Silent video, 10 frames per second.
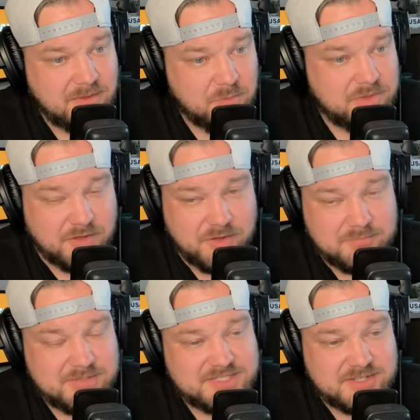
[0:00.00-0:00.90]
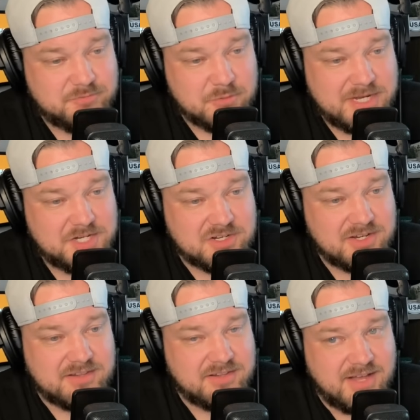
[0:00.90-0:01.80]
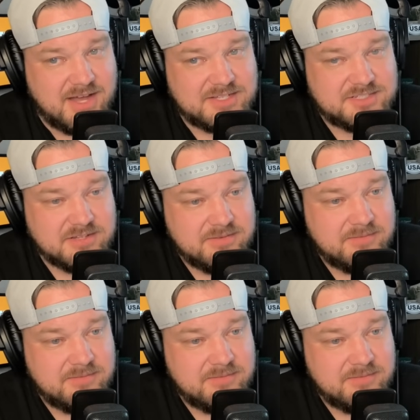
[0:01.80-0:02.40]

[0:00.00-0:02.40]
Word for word: with all the misinformation and the lies.